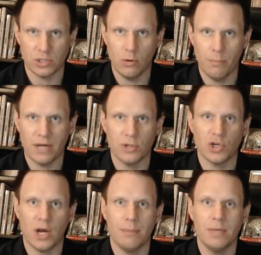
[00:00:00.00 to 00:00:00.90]
and do a better
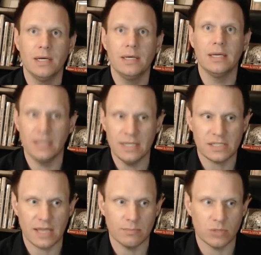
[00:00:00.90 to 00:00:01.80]
job in
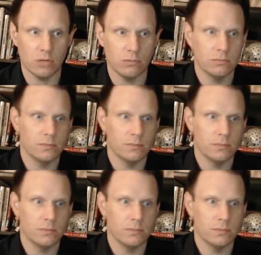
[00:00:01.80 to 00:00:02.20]
this game, too.